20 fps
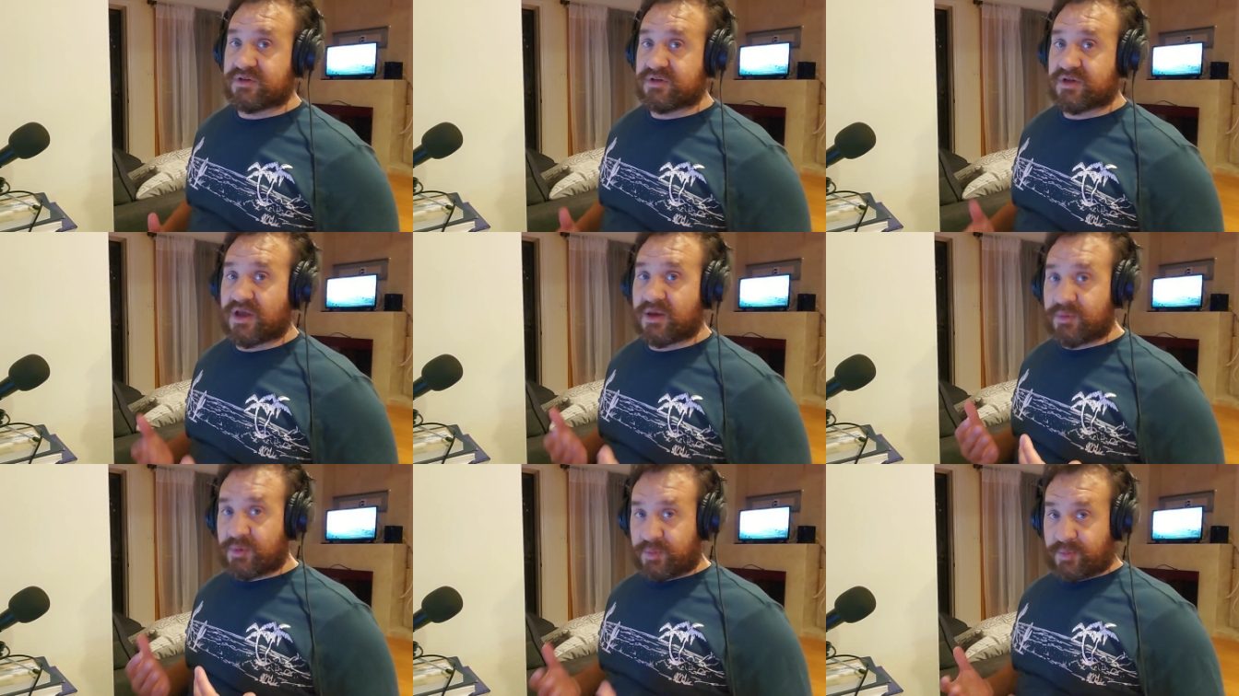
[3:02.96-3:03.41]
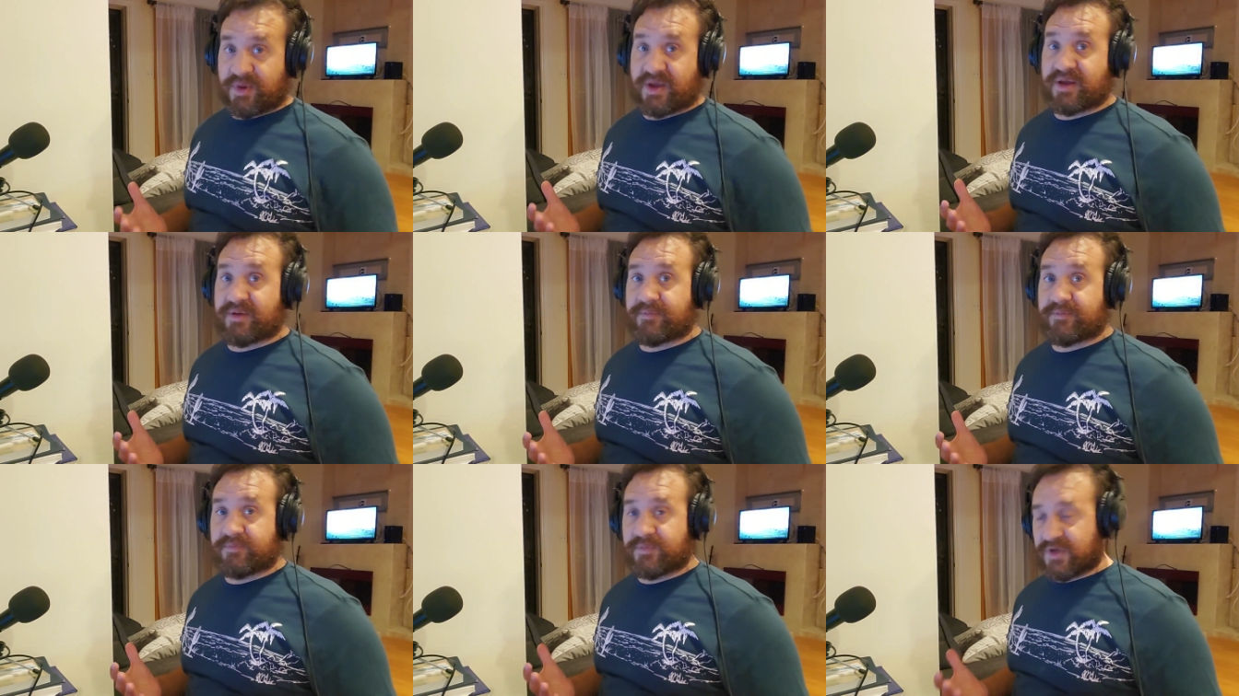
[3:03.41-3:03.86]
MMA,
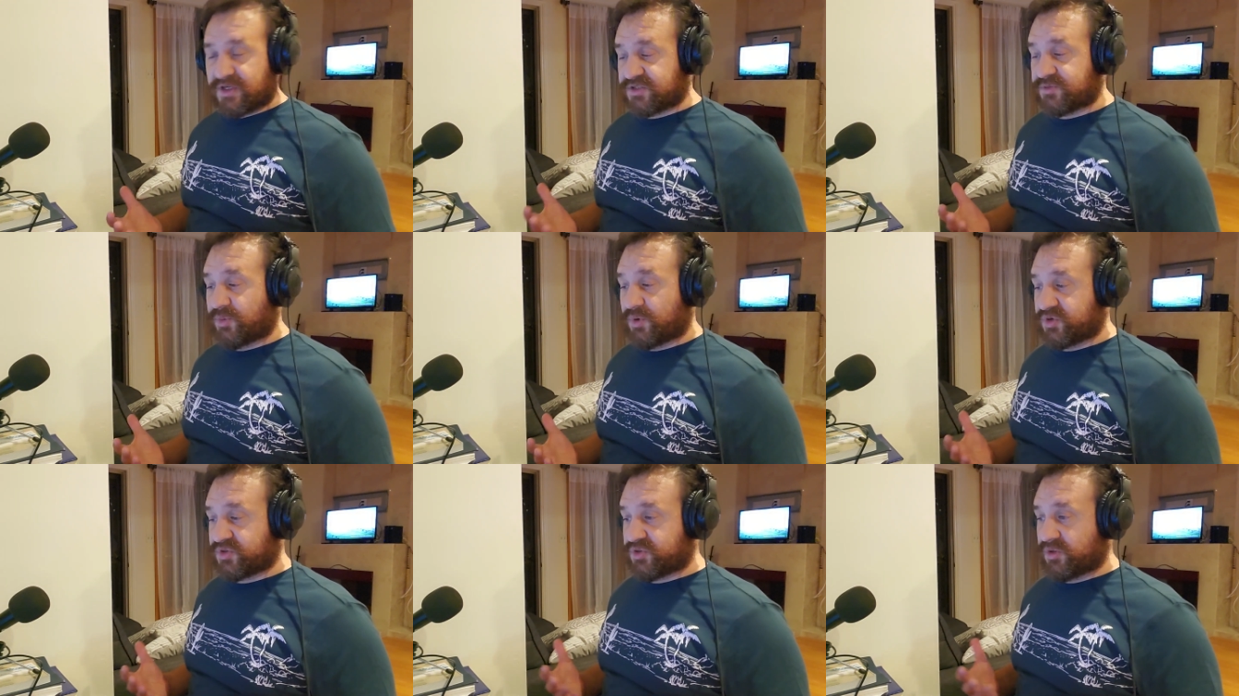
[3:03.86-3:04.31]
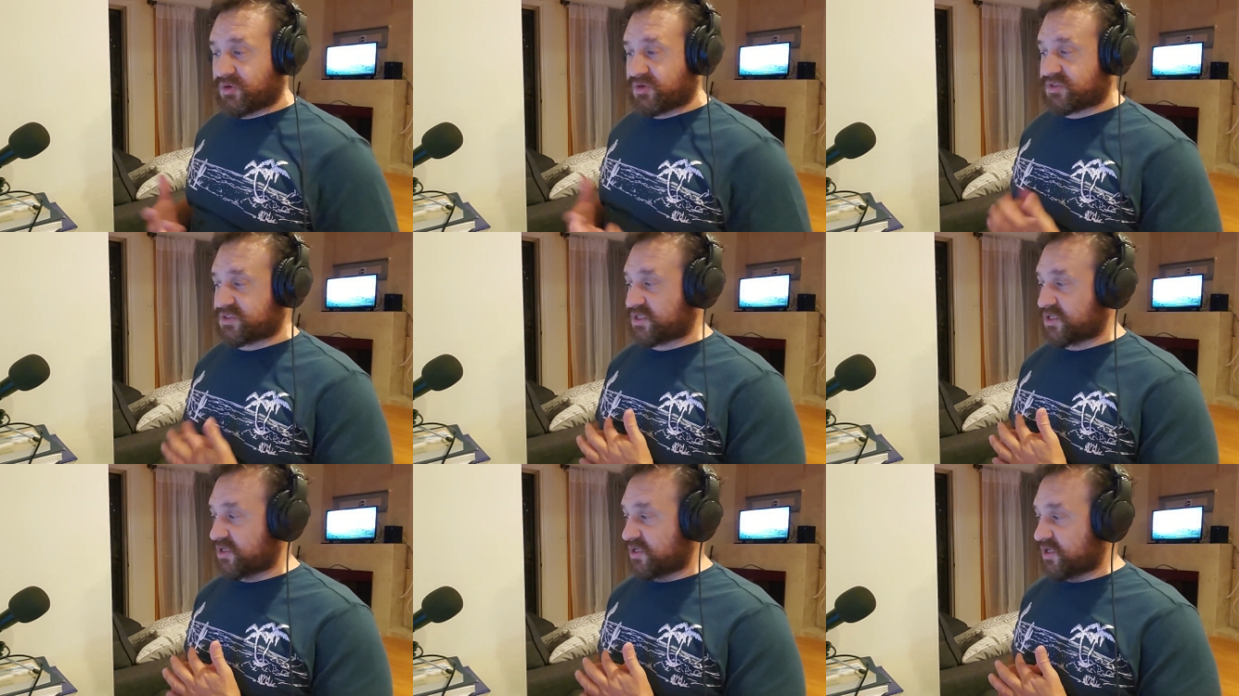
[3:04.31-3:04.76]
mixed martial
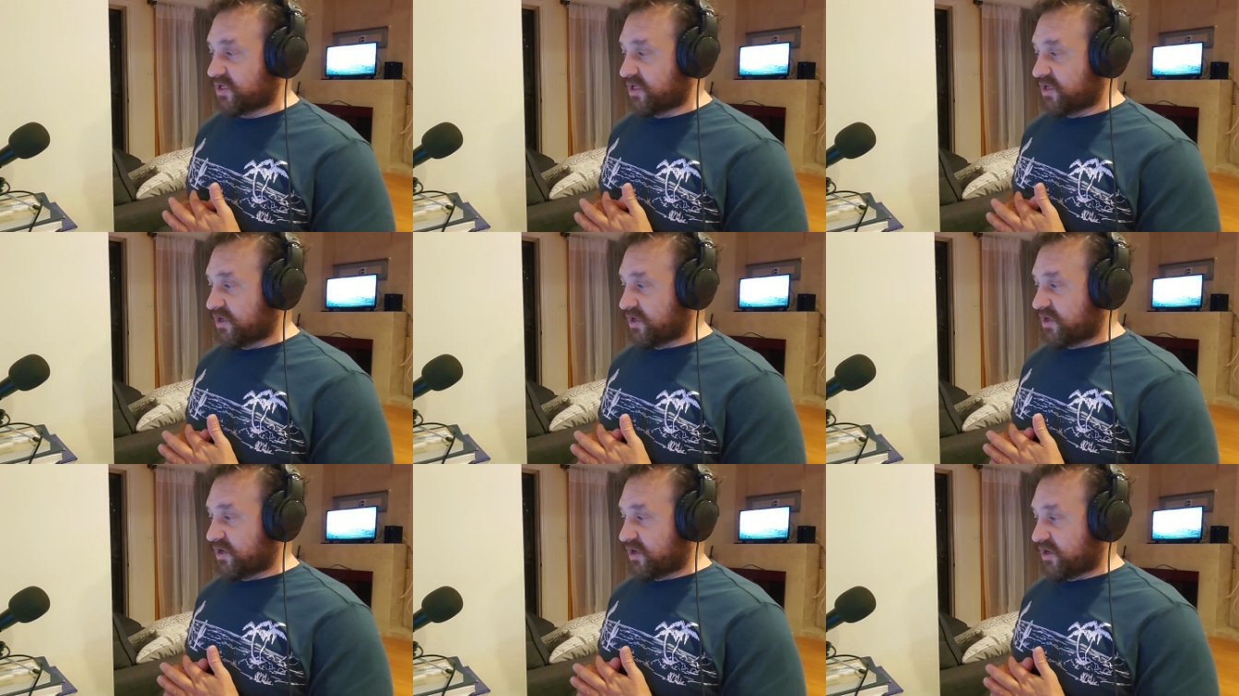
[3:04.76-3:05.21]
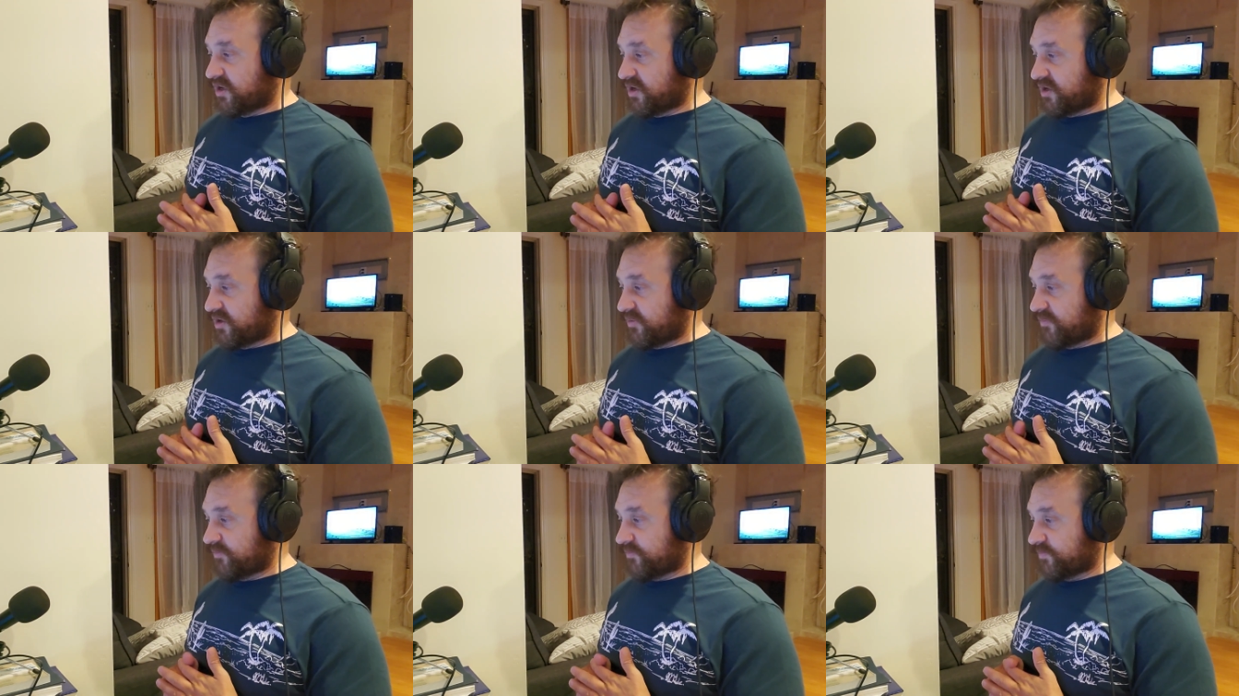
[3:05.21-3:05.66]
arts.
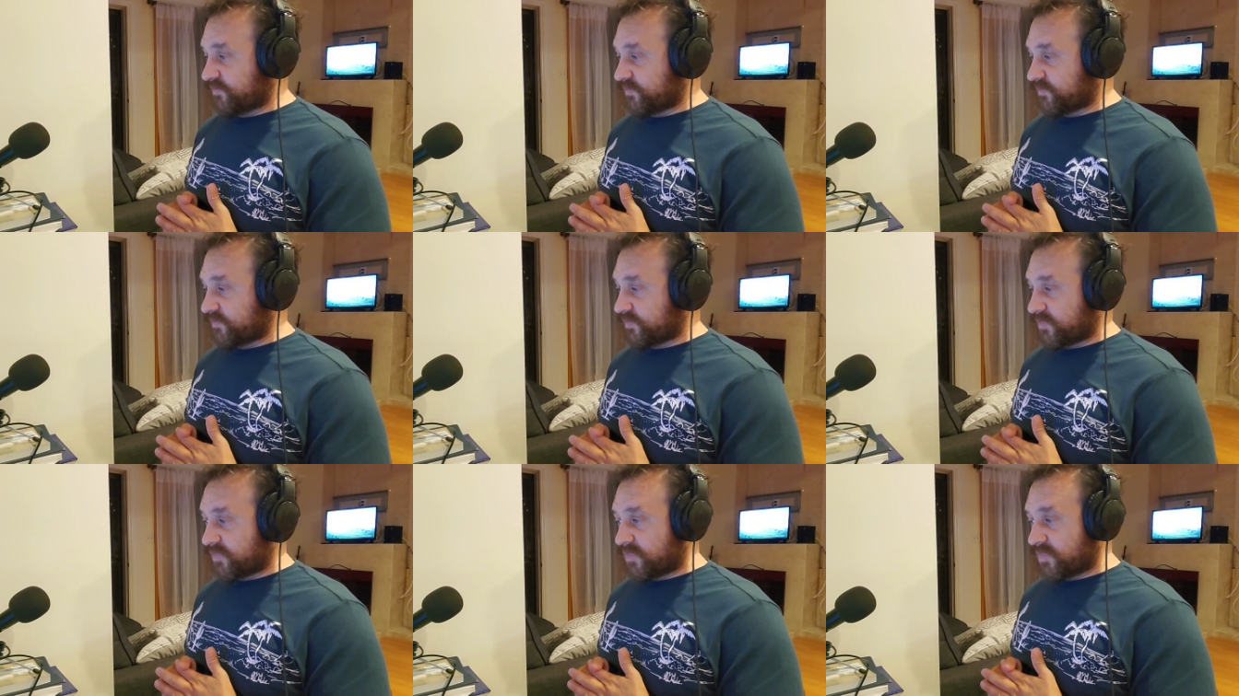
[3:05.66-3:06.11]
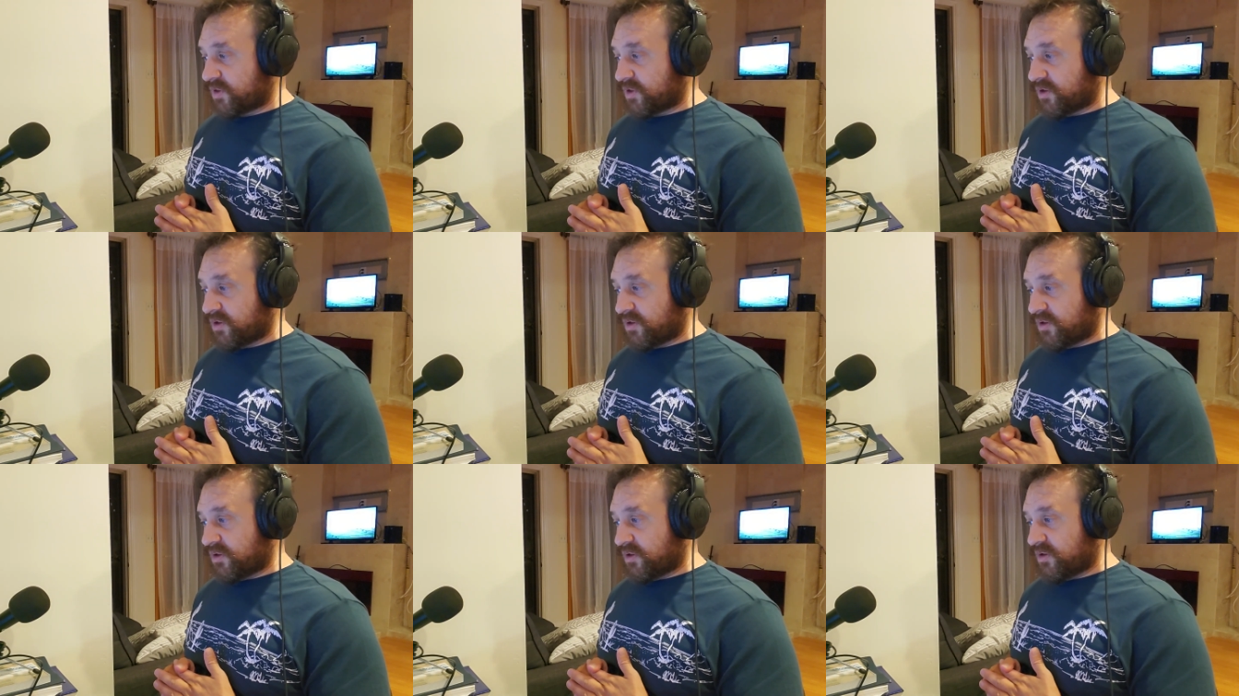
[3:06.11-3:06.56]
Um,
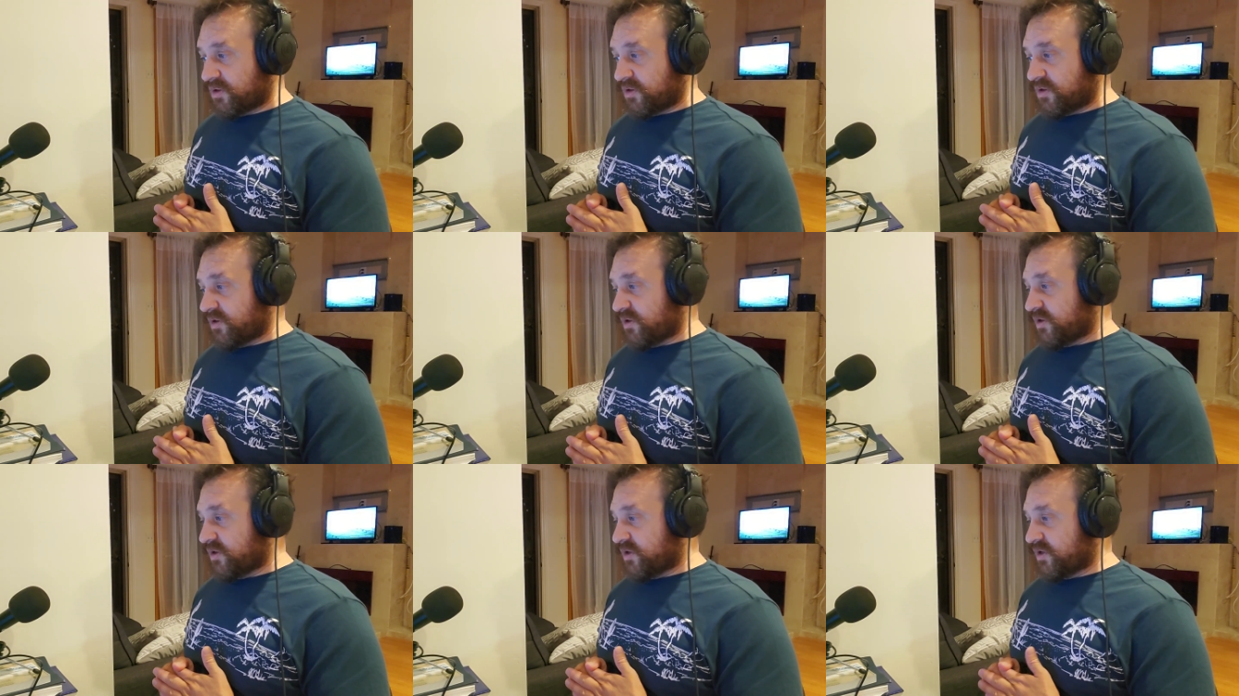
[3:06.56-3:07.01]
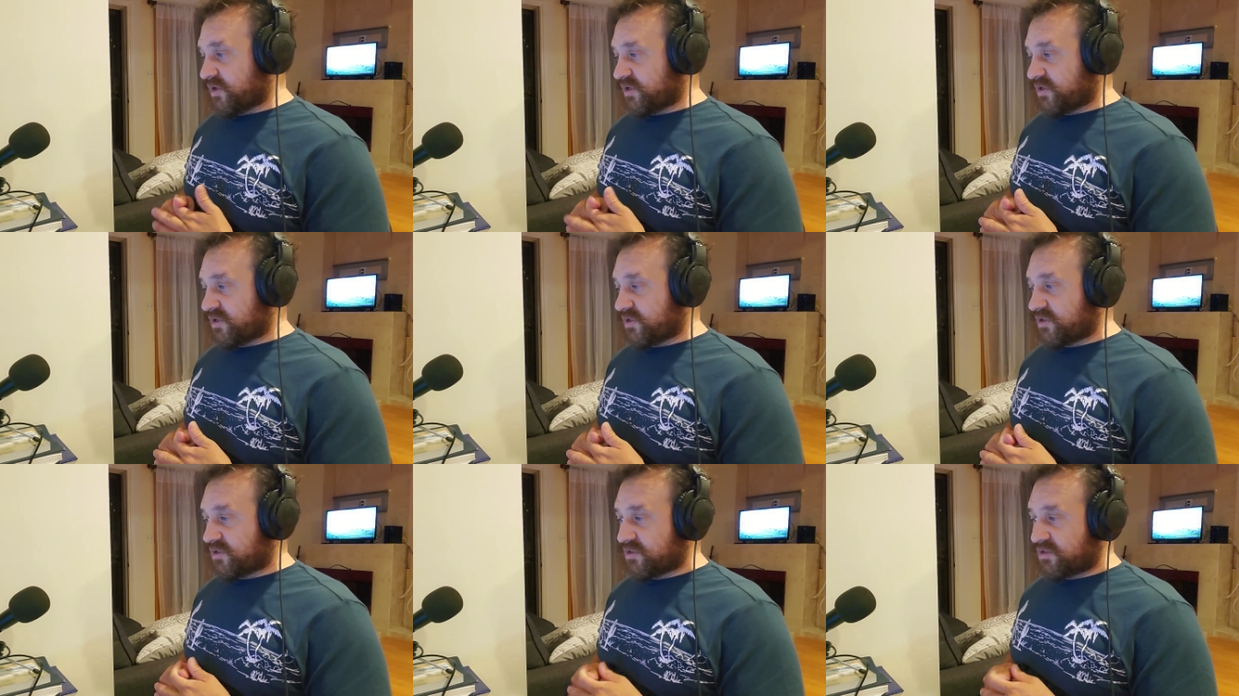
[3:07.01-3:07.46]

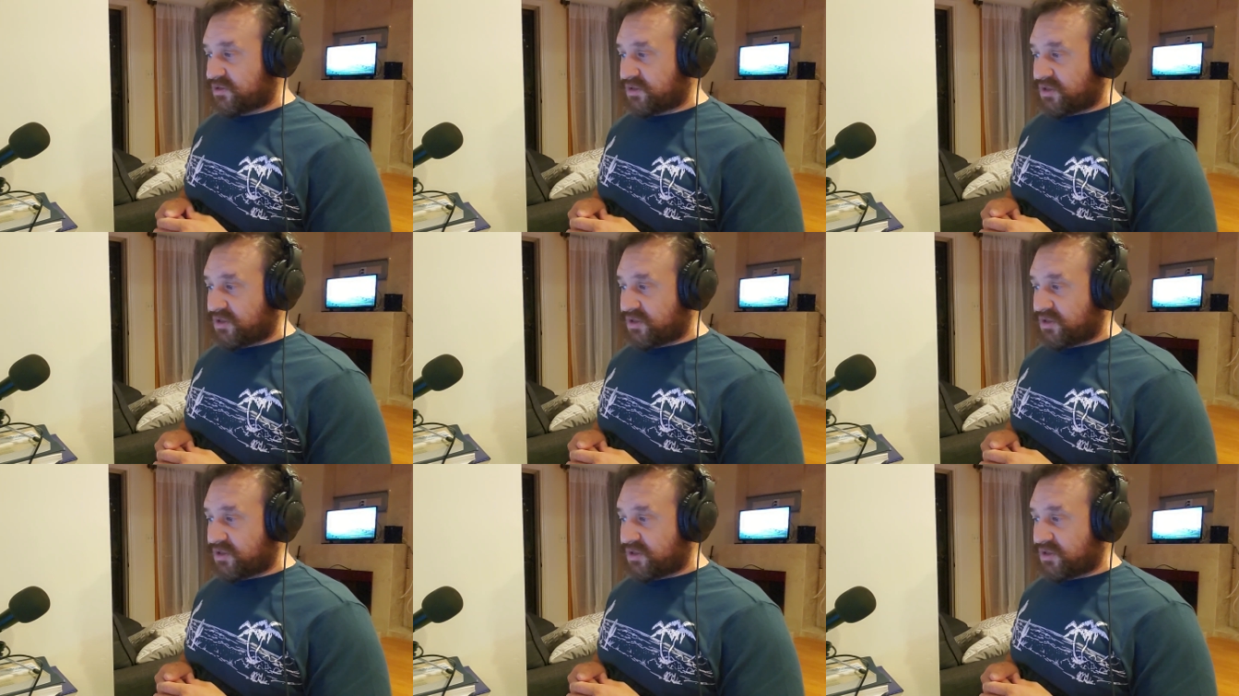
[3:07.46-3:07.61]
the